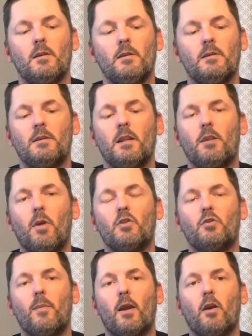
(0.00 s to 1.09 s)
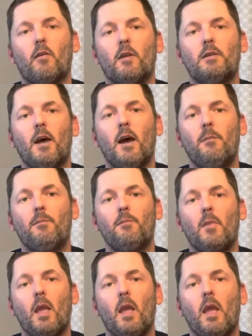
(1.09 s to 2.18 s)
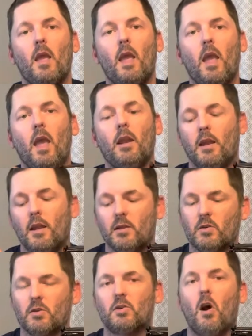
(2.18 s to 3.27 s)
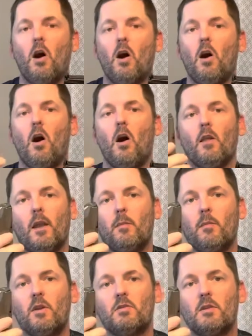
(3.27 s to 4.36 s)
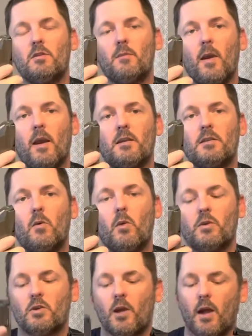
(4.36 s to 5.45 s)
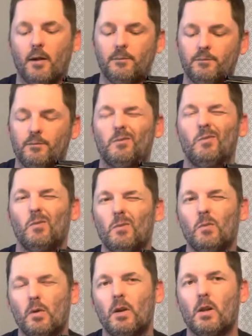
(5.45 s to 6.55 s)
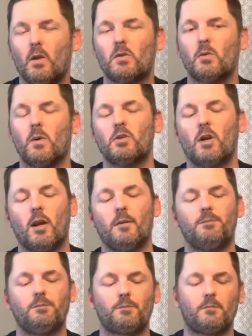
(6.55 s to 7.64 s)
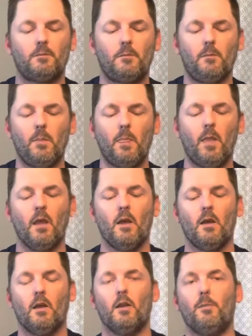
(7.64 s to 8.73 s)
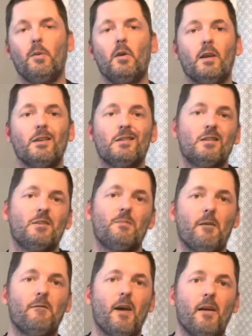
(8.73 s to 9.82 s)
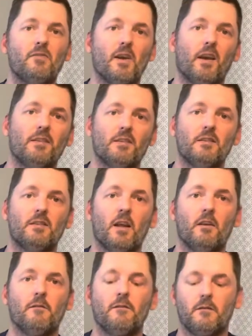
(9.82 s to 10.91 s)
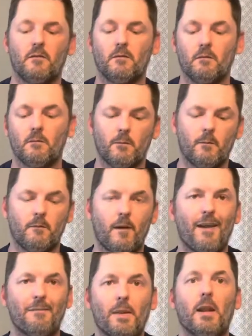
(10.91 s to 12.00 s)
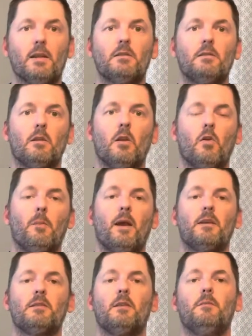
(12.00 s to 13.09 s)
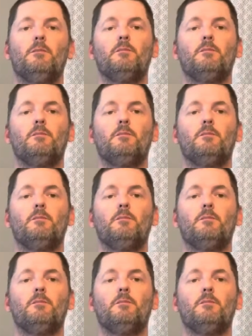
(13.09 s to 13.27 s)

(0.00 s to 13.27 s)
seat the plunger back over the top, and it inserts all the ammunition into the magazine in one shot. Pretty close to one shot. The beauty is it's about 5 seconds instead of 5 minutes to load a magazine.